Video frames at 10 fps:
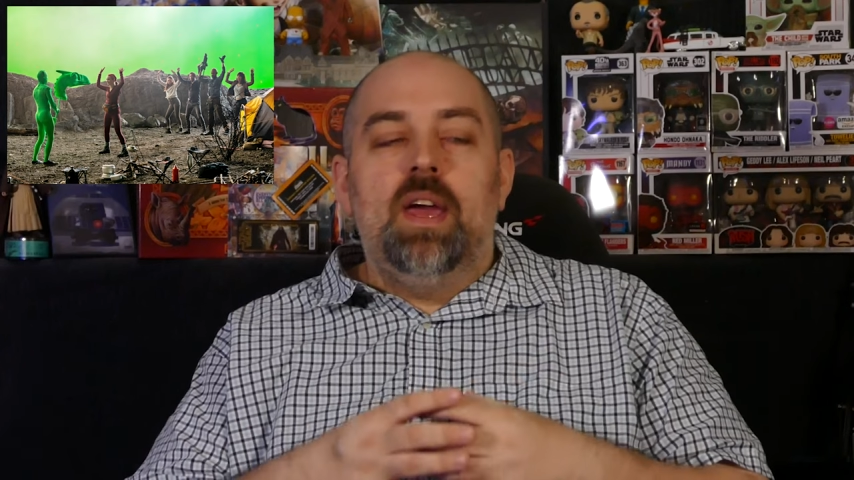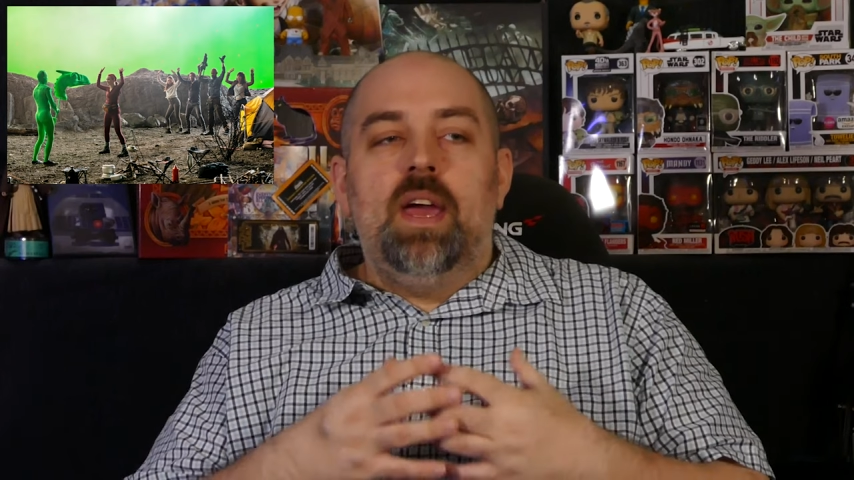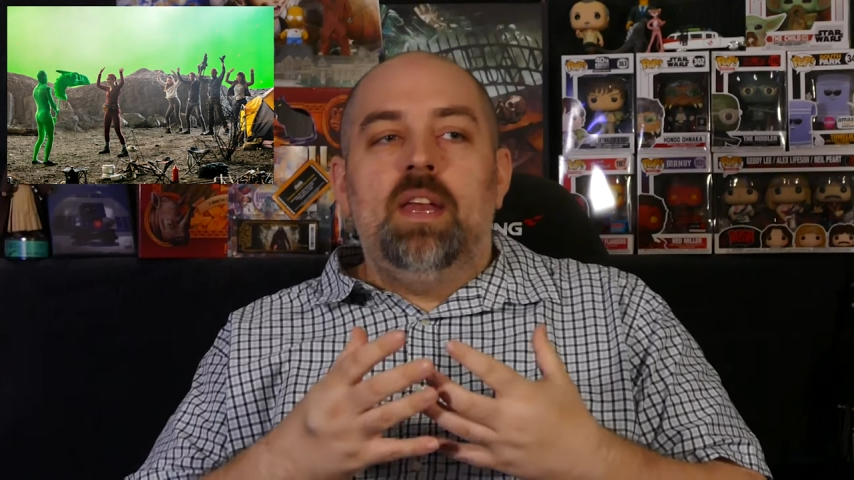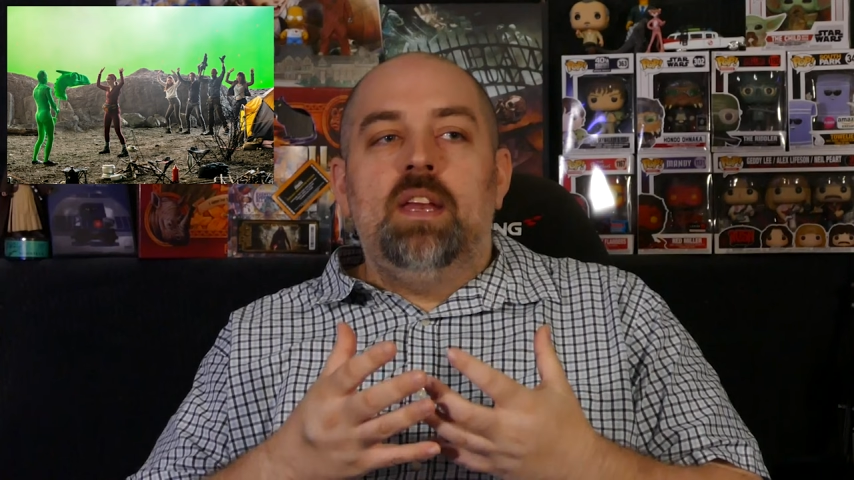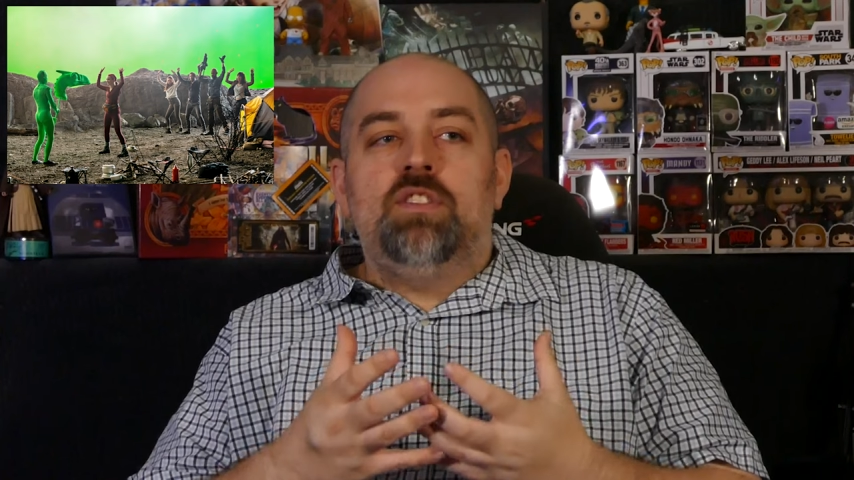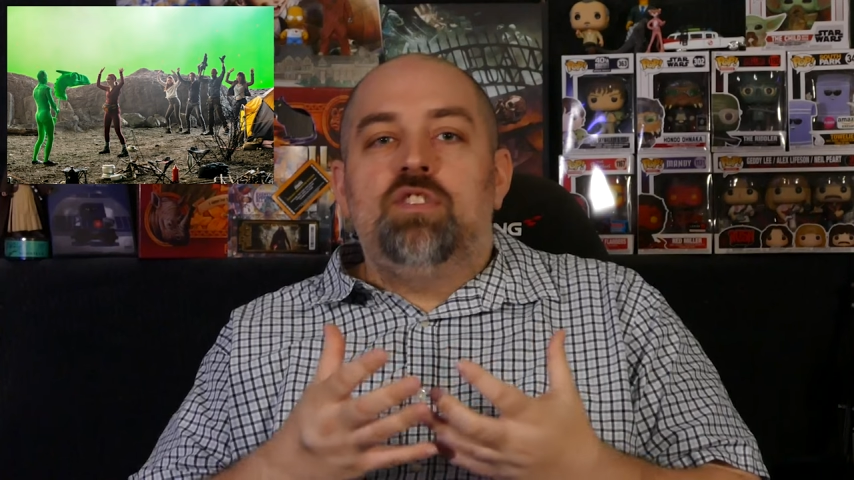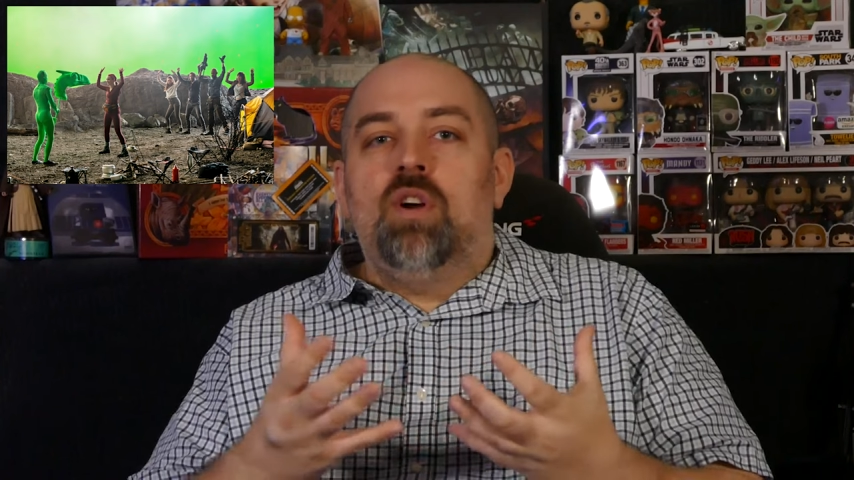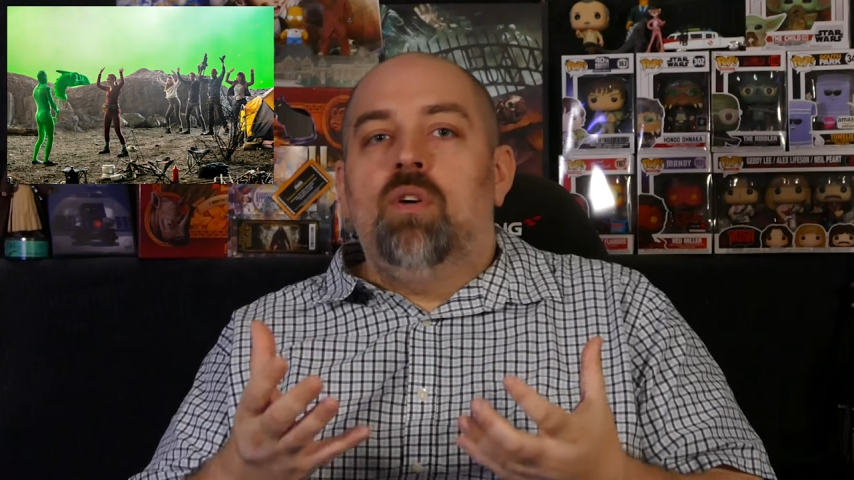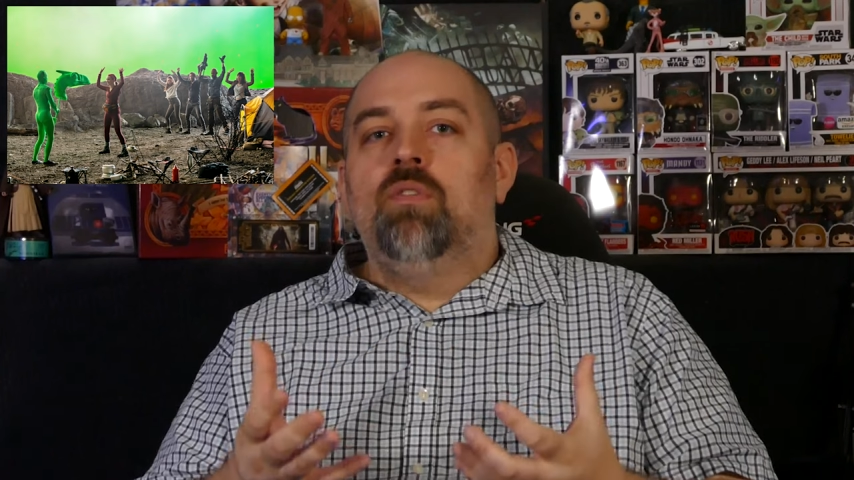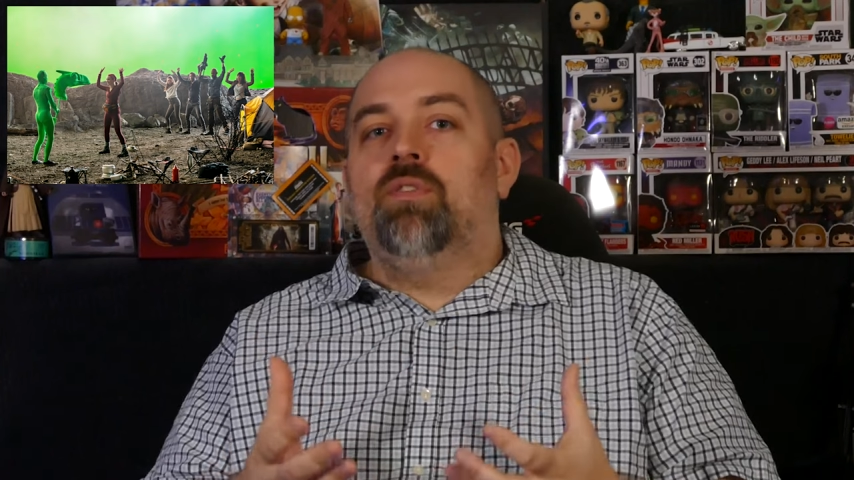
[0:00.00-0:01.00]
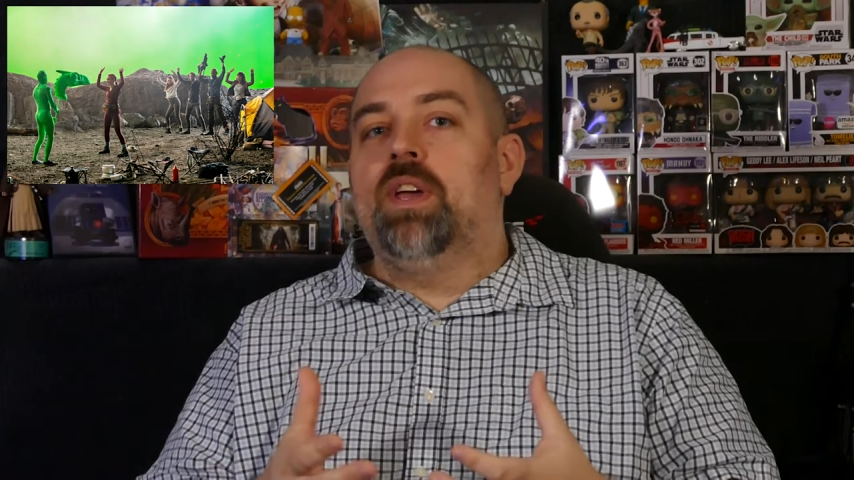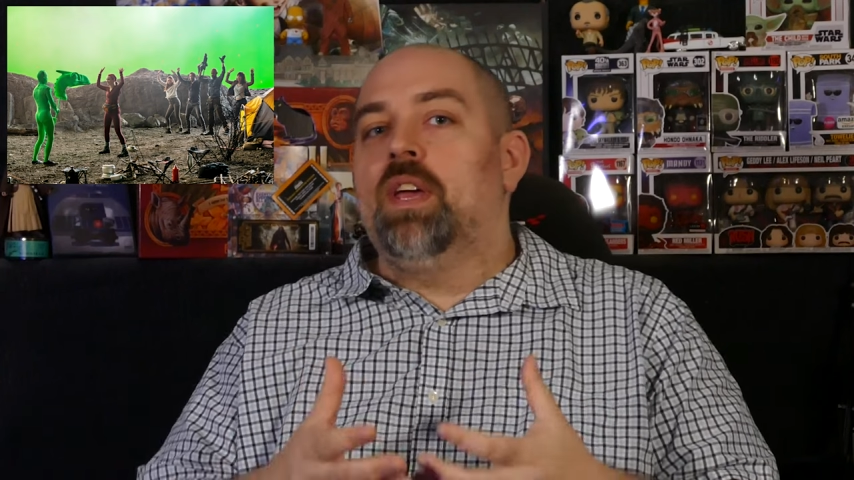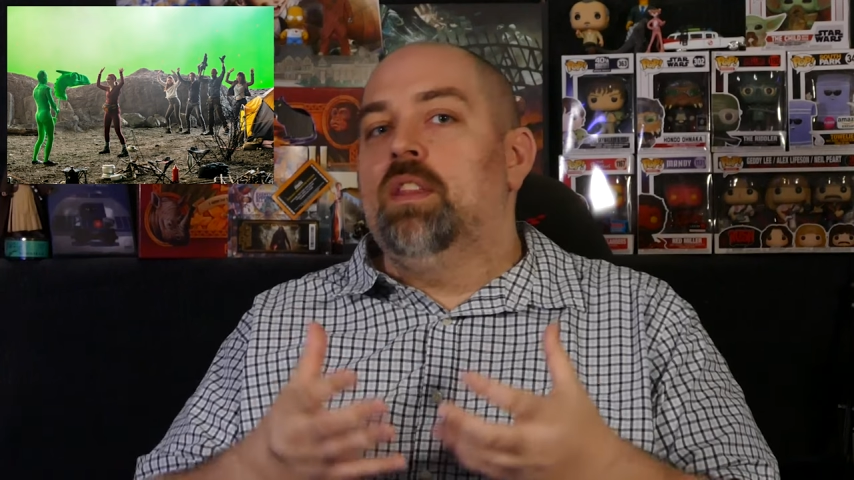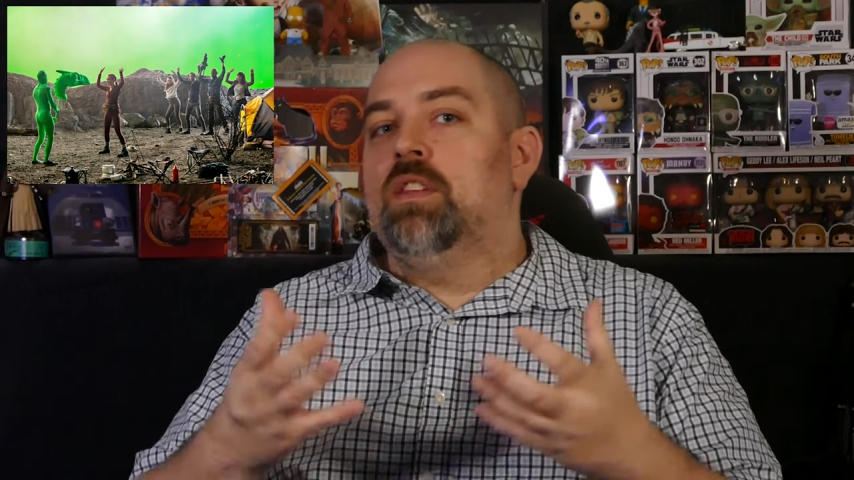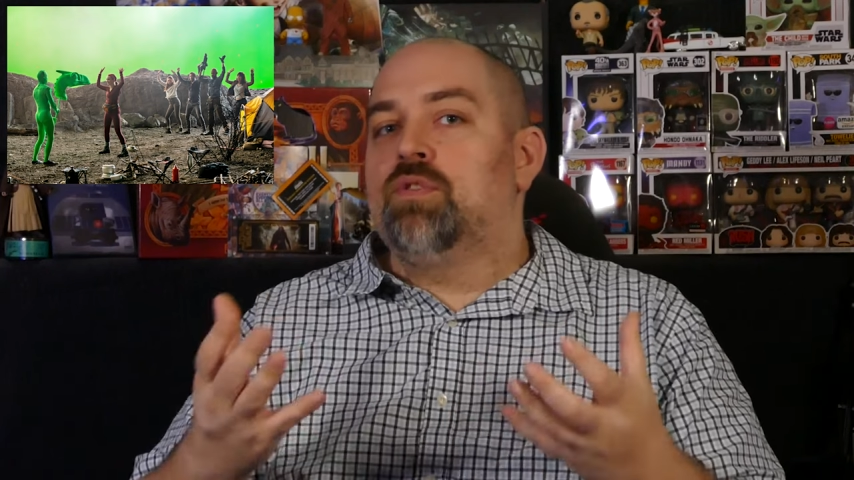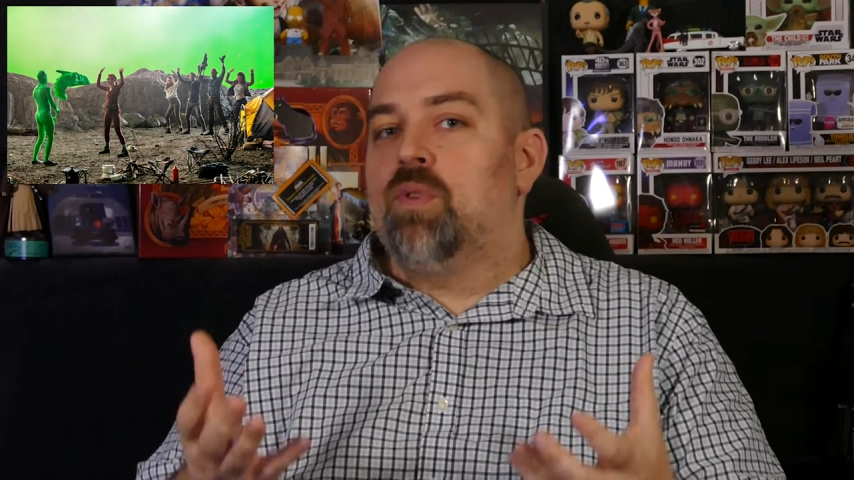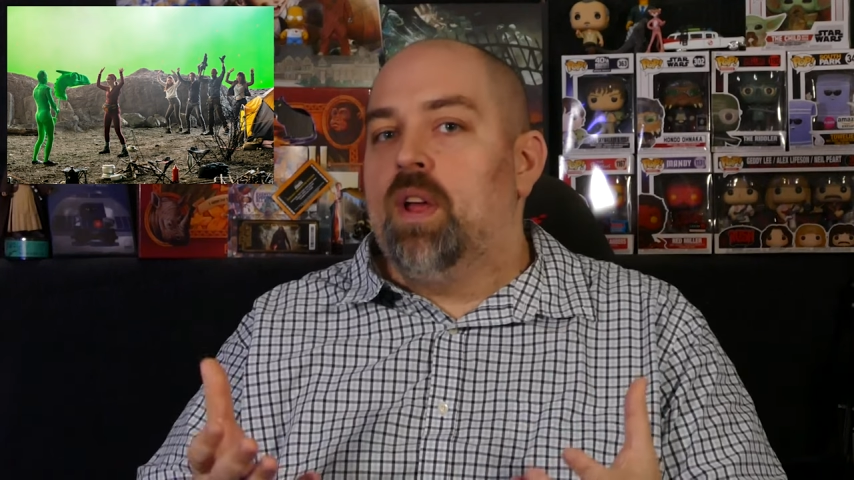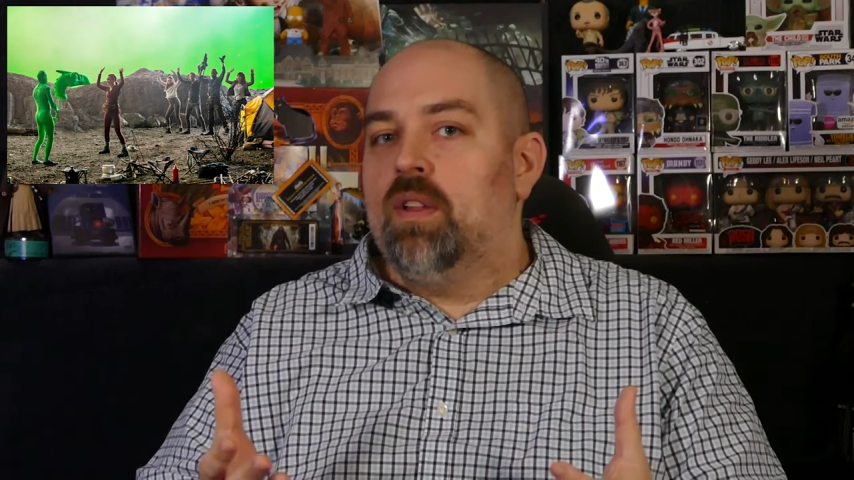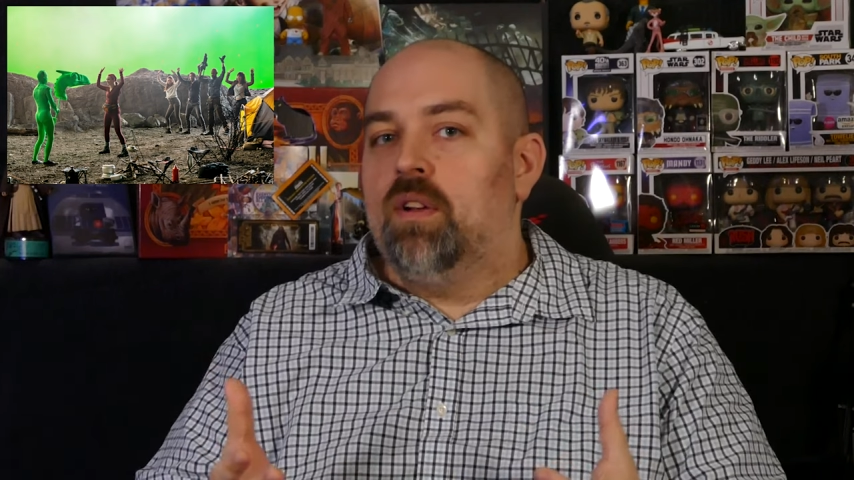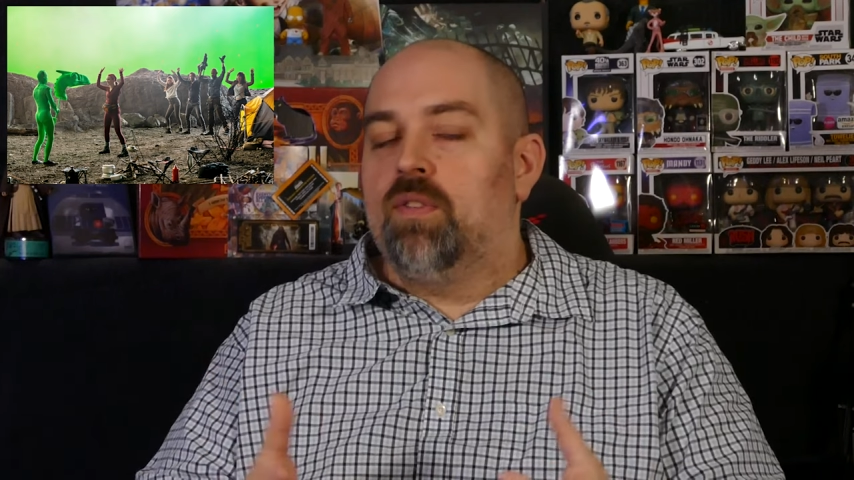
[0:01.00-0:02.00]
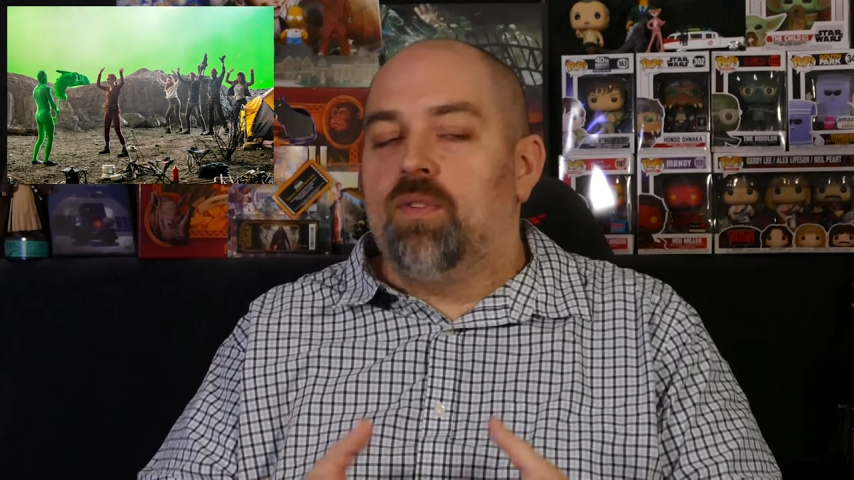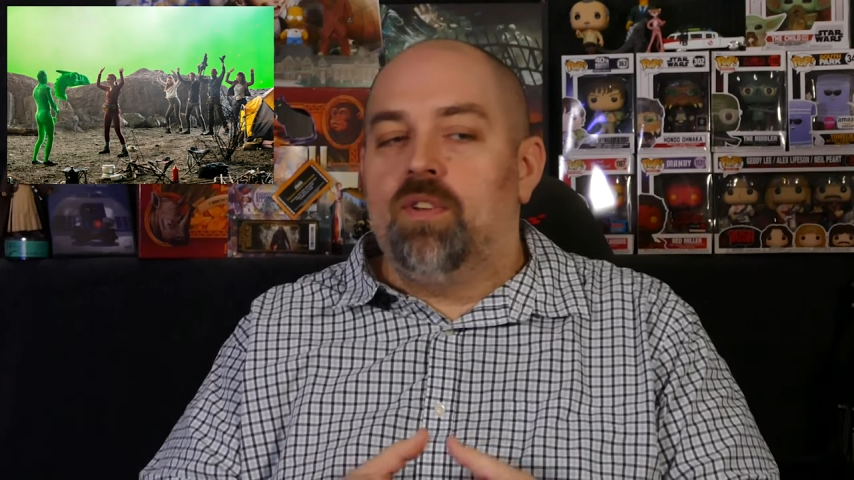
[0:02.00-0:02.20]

And it shows, like, in the trailers. For